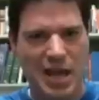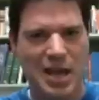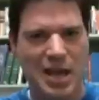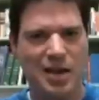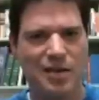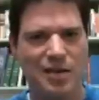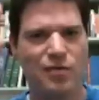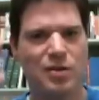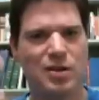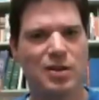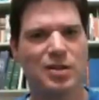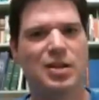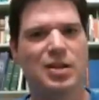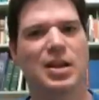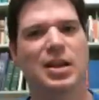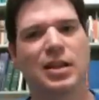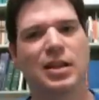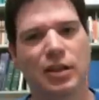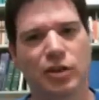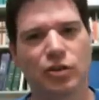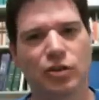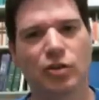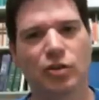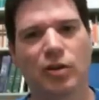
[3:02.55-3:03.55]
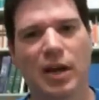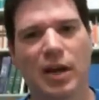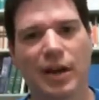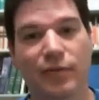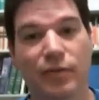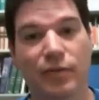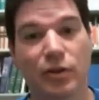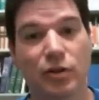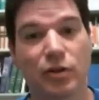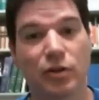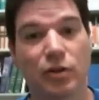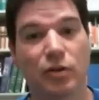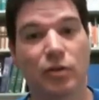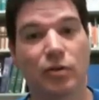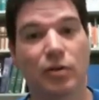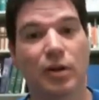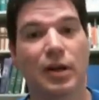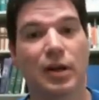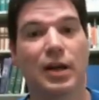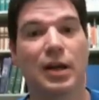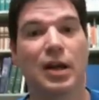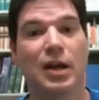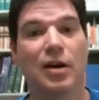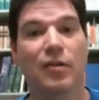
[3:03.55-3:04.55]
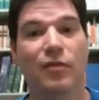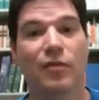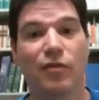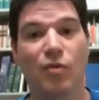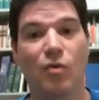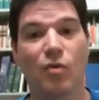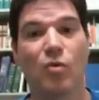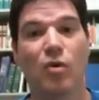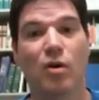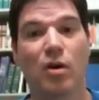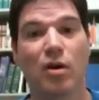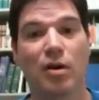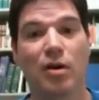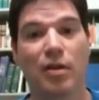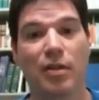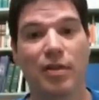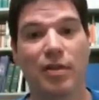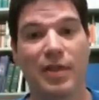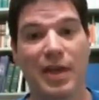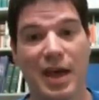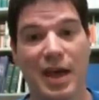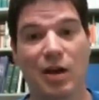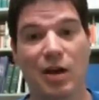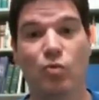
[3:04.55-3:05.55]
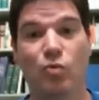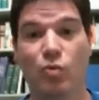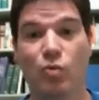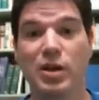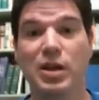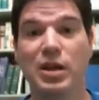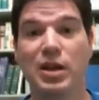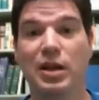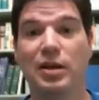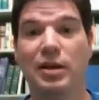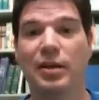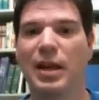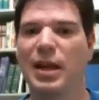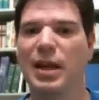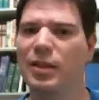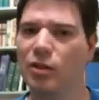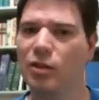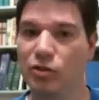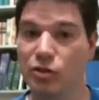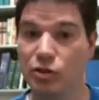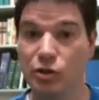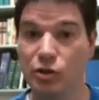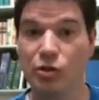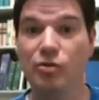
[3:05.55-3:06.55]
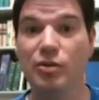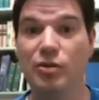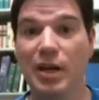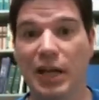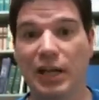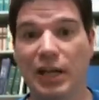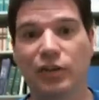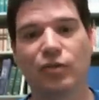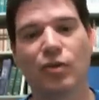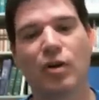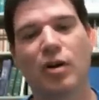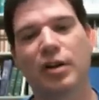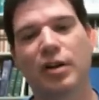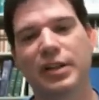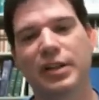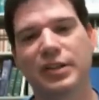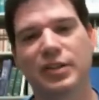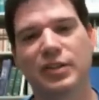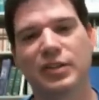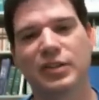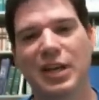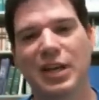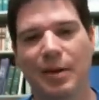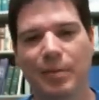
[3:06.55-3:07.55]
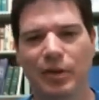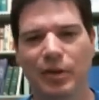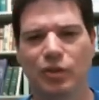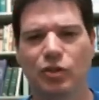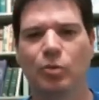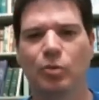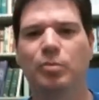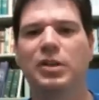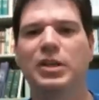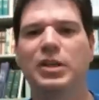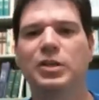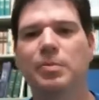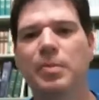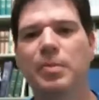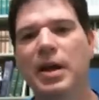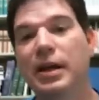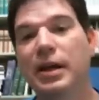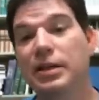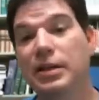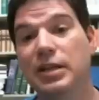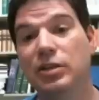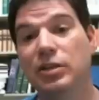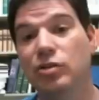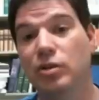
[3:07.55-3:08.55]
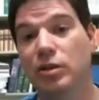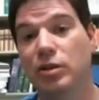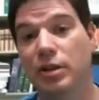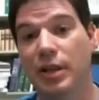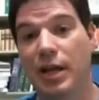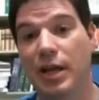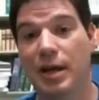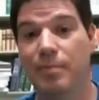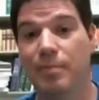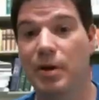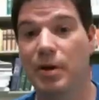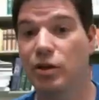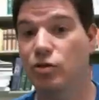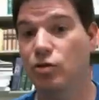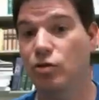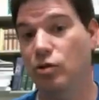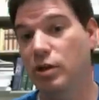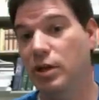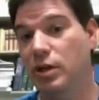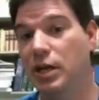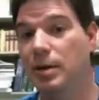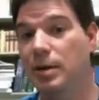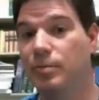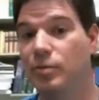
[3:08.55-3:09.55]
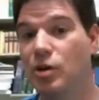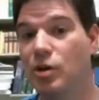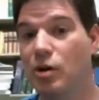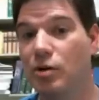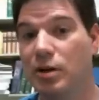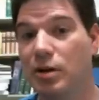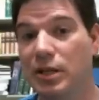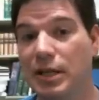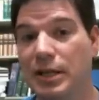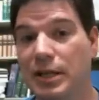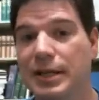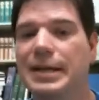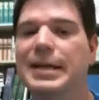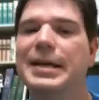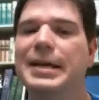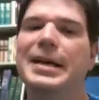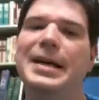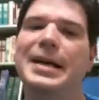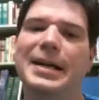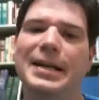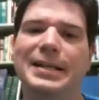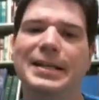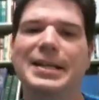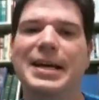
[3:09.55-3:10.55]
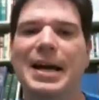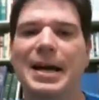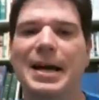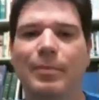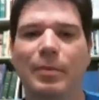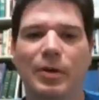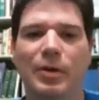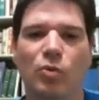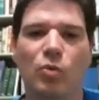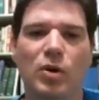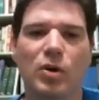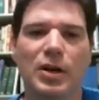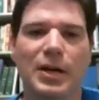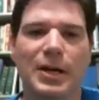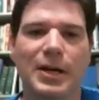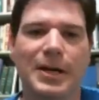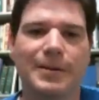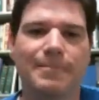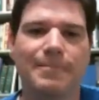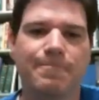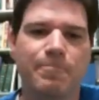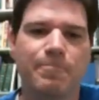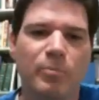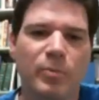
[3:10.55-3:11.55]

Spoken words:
everything that you'll have to do for that week. And there's due dates for all these assignments, so please pay attention to that. Make sure you get them turned in a timely way.